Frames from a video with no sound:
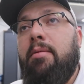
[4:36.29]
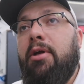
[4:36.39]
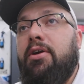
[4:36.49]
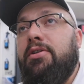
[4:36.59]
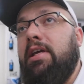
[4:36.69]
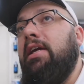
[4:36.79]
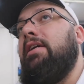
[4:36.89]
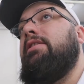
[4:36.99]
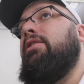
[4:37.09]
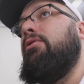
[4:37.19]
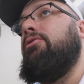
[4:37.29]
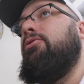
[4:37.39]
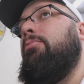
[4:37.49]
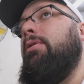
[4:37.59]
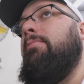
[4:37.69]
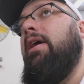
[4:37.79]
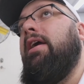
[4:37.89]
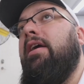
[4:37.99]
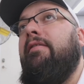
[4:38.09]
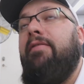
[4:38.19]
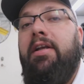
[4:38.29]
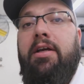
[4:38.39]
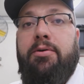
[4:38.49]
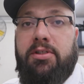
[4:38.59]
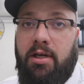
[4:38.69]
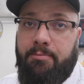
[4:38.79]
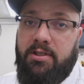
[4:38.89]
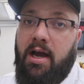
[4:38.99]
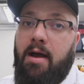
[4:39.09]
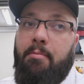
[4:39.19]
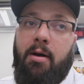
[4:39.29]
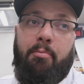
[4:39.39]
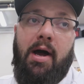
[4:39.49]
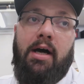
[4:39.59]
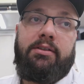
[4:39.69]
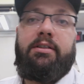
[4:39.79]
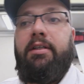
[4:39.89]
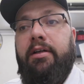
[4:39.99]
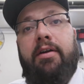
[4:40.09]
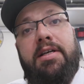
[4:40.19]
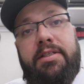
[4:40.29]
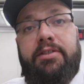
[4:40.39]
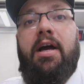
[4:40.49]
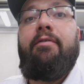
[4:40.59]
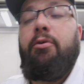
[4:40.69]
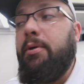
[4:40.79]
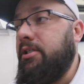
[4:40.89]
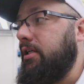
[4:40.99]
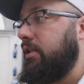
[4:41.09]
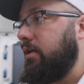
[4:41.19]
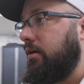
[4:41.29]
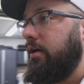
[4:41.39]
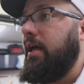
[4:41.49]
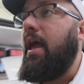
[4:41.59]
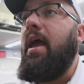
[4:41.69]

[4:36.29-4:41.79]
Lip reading: because he is going to be making a video sometime about the crazy driving we did there.